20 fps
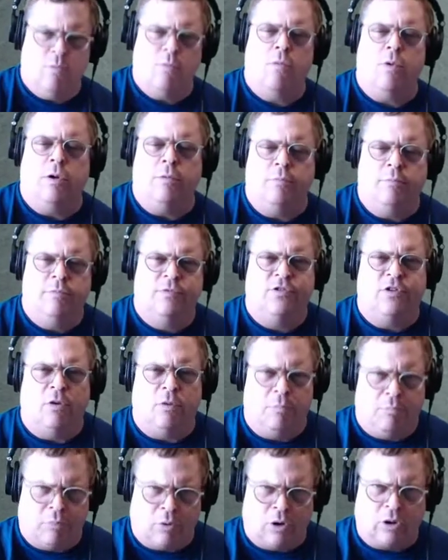would
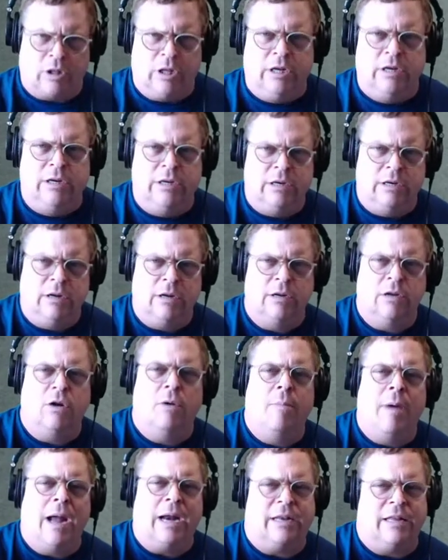still Brooklyn. Go
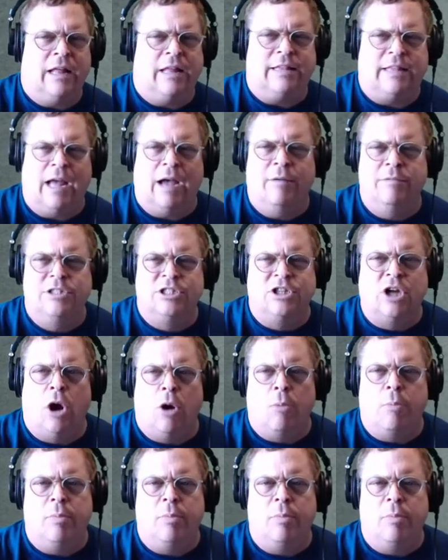back to that. That was dope.